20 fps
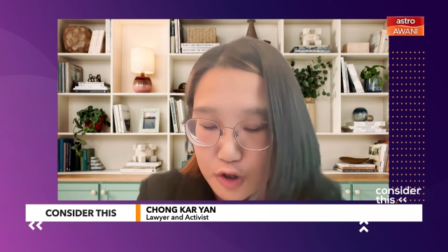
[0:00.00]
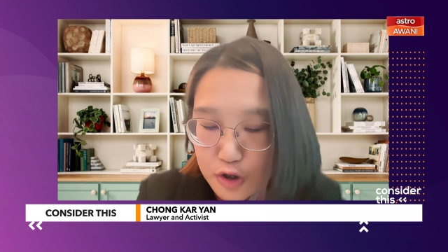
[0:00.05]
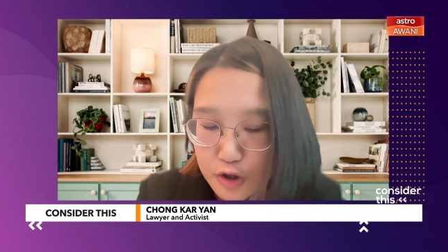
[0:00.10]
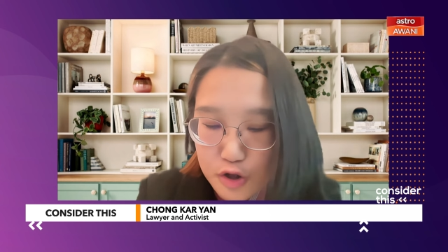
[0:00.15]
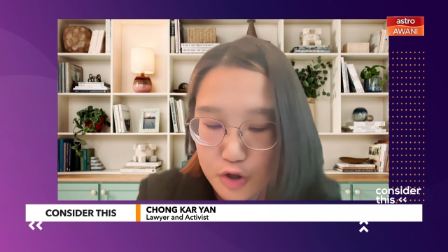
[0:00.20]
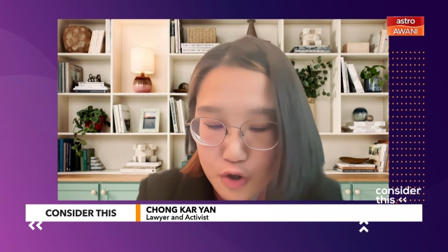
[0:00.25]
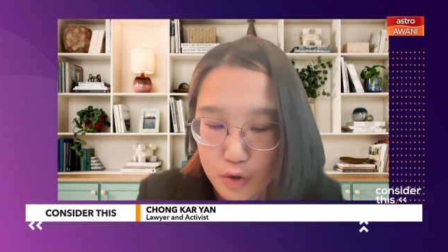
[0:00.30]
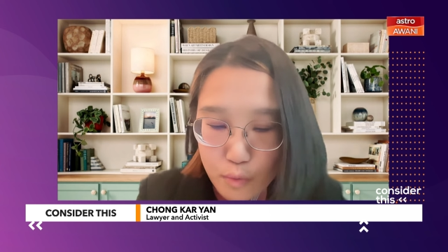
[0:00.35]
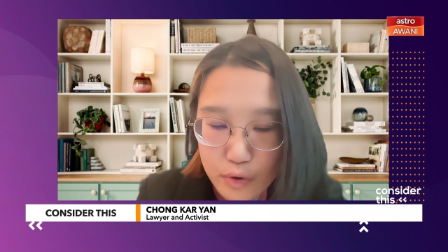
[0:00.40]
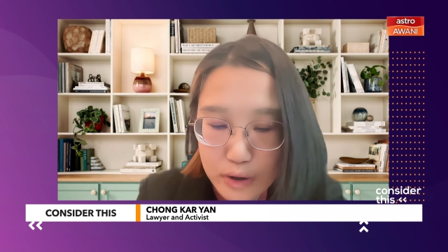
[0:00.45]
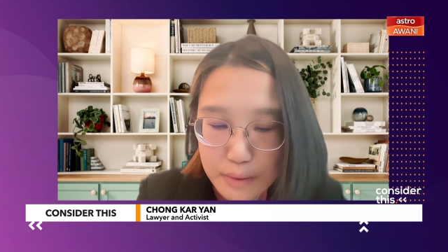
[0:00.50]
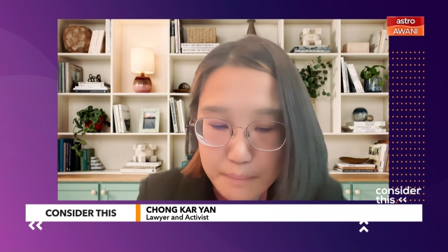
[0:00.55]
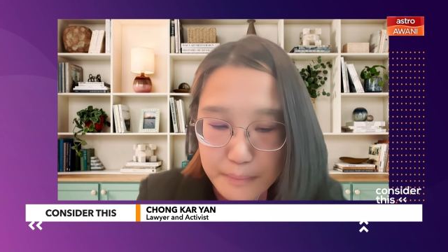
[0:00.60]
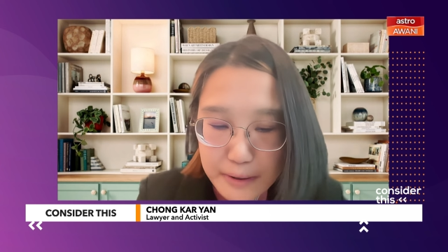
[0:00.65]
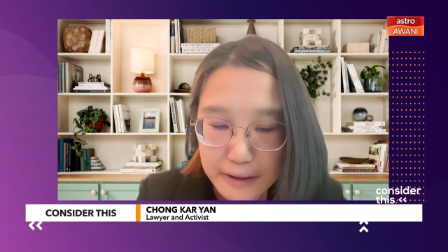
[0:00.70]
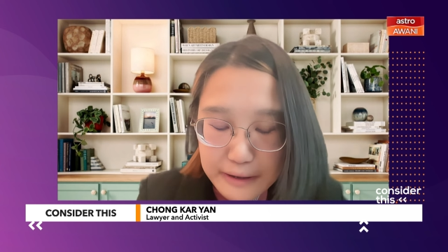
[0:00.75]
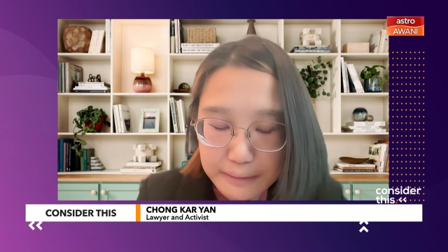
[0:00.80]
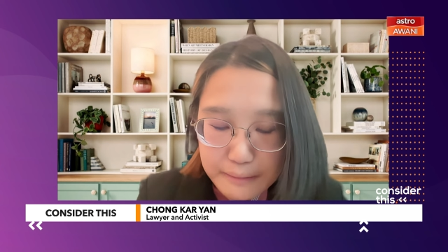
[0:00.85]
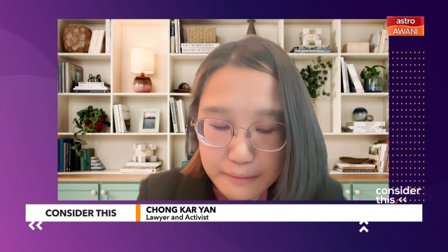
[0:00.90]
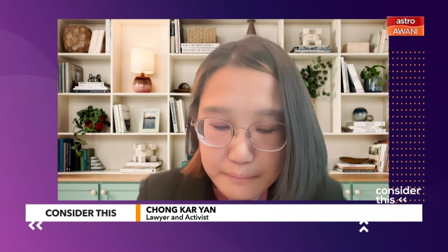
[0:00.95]
so we
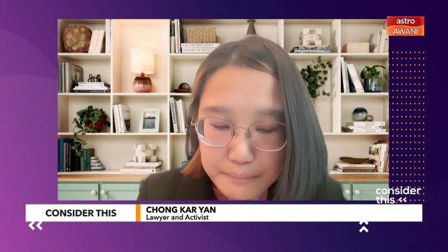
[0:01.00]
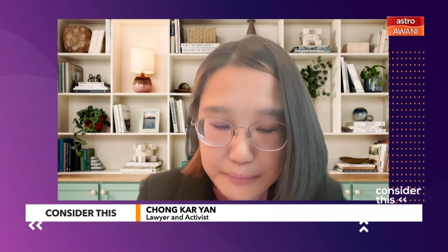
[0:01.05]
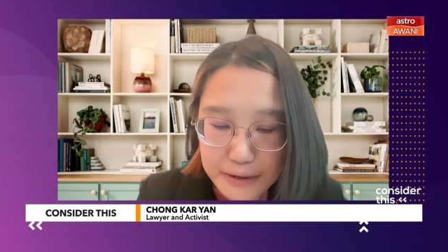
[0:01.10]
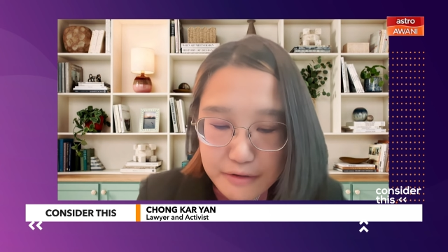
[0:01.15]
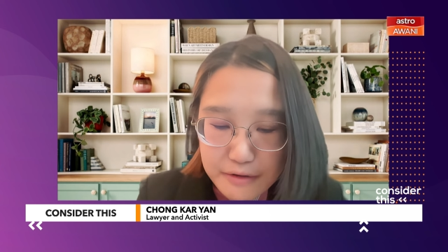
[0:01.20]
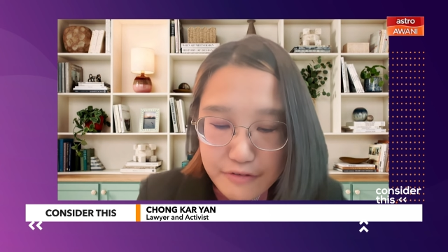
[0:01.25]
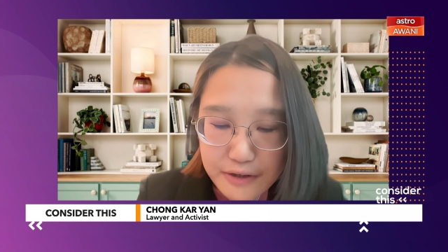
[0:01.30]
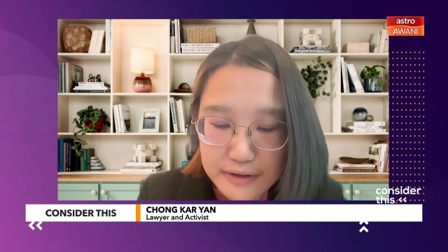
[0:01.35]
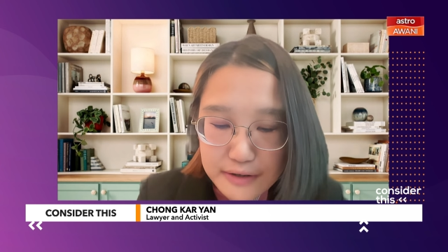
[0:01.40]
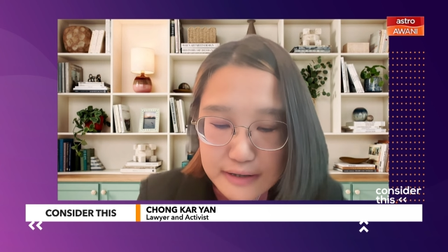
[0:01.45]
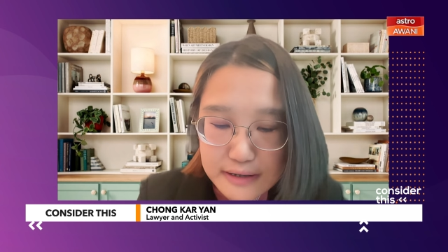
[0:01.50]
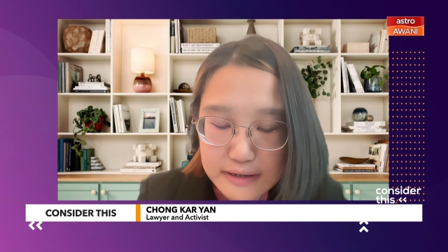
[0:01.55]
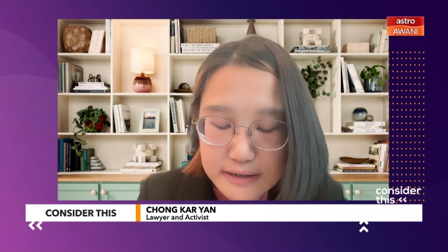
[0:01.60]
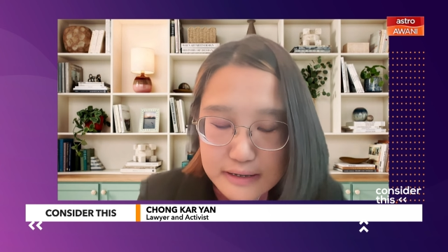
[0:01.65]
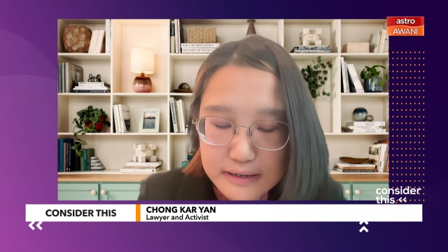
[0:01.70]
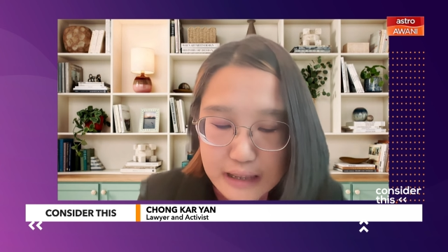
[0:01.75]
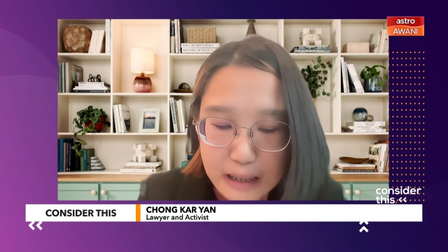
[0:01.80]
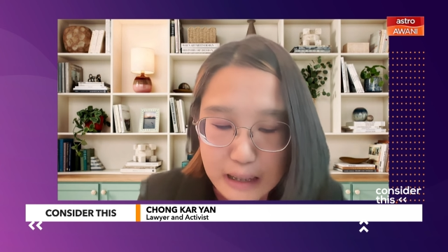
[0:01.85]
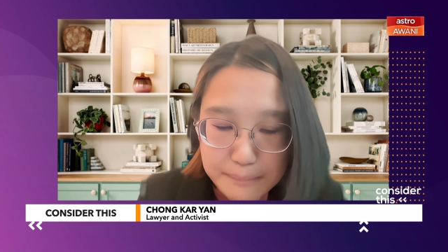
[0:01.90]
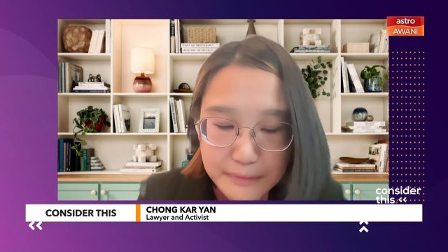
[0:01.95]
might be very
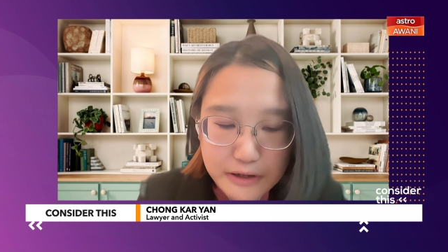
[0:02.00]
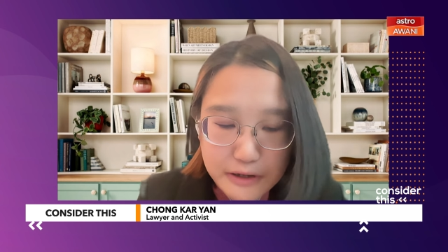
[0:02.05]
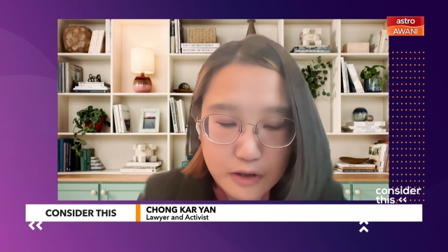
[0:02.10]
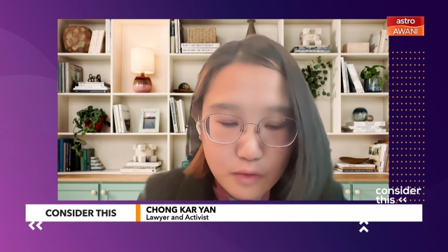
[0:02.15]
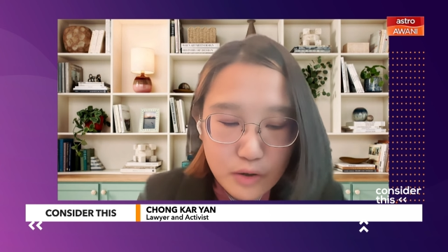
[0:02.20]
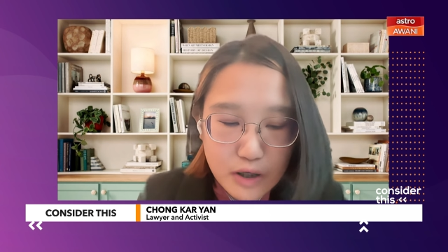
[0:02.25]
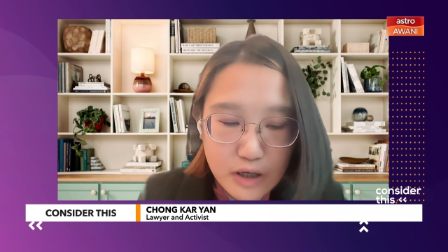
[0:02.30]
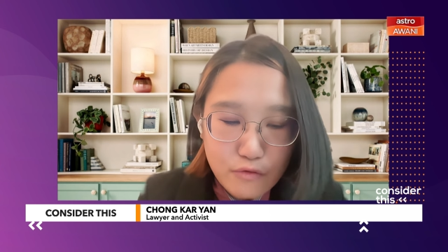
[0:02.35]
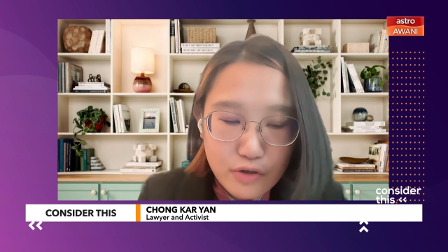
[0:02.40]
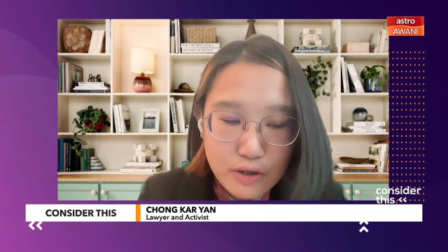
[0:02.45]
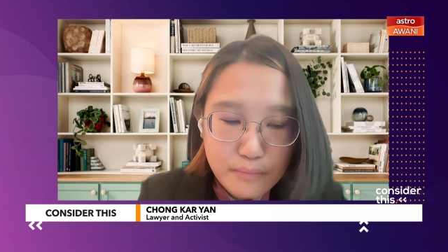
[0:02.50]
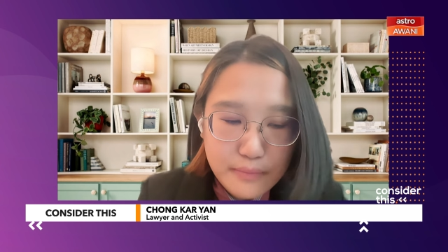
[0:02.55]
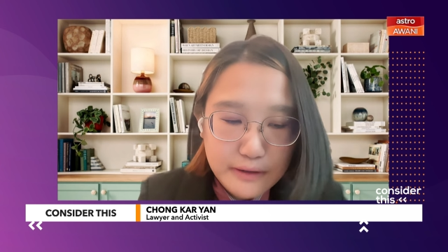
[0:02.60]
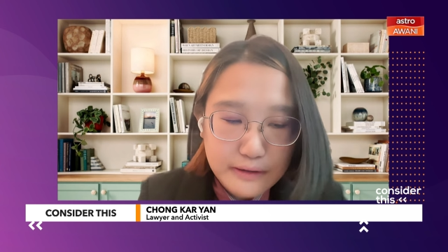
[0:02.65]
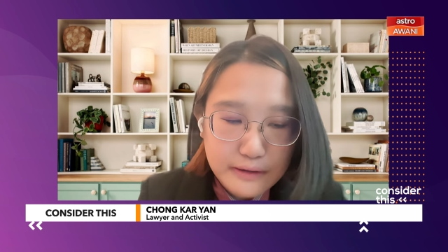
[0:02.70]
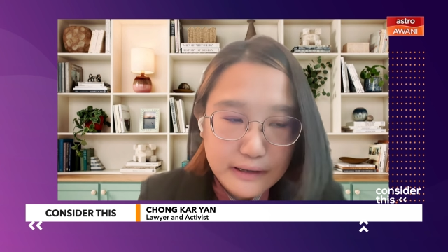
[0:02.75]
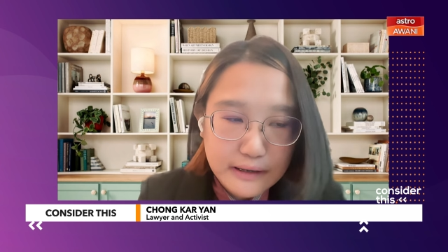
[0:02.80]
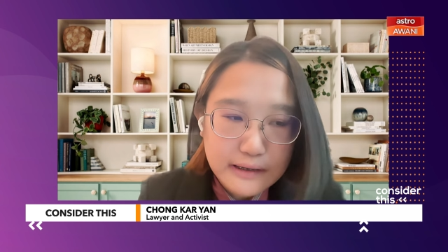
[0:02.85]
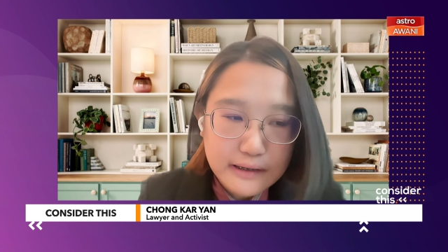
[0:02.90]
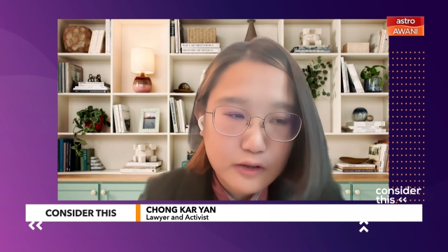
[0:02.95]
skeptical and we might
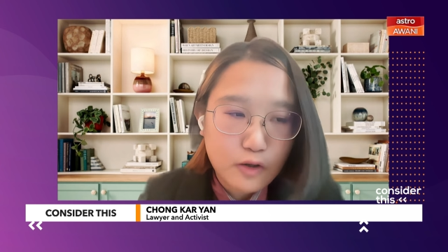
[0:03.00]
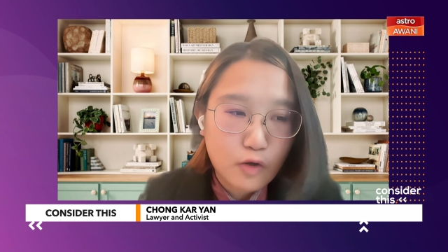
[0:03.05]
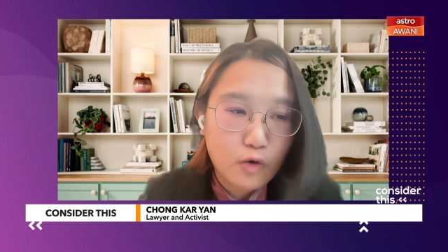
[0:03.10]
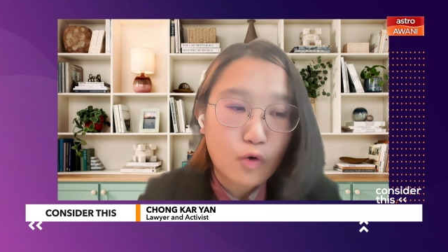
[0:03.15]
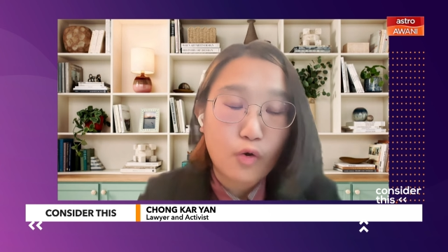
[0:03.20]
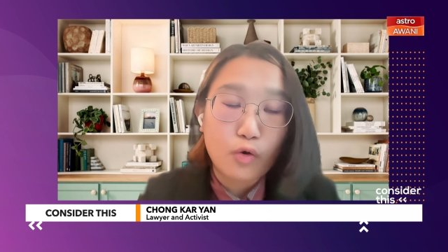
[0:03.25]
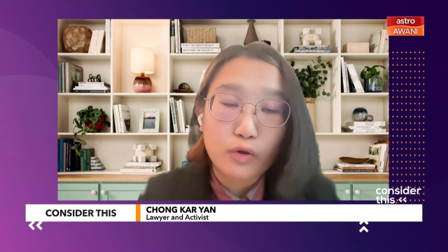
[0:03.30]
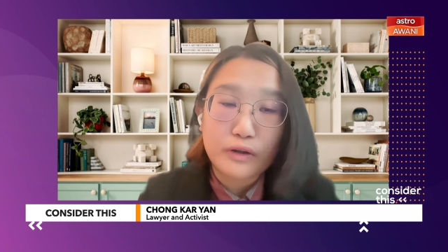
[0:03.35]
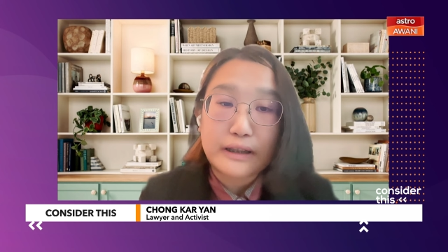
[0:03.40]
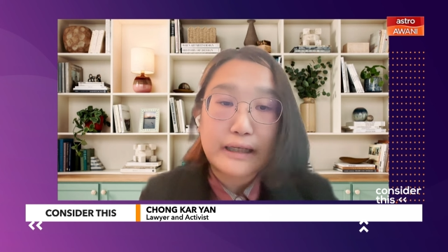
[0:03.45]
think that, oh,